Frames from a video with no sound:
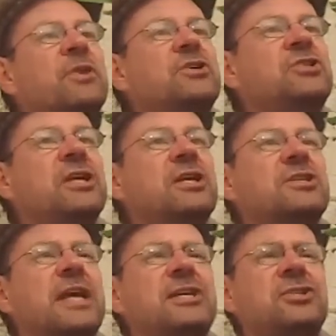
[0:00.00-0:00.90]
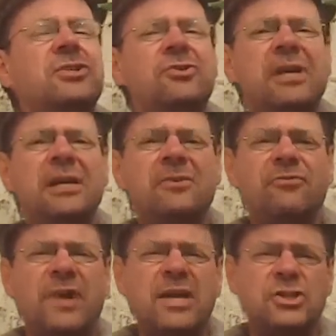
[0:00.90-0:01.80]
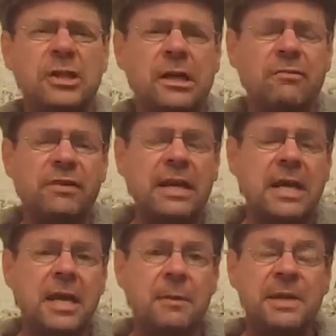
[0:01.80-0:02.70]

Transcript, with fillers: this year is nice and green and fresh and lovely